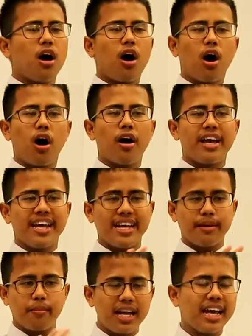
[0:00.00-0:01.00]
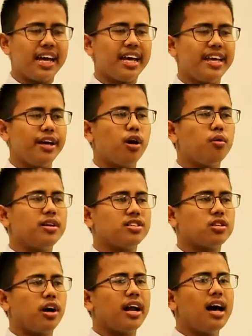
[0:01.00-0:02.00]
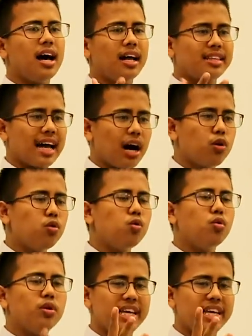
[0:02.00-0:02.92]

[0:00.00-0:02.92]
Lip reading: Or in Malay, he always taught tahu,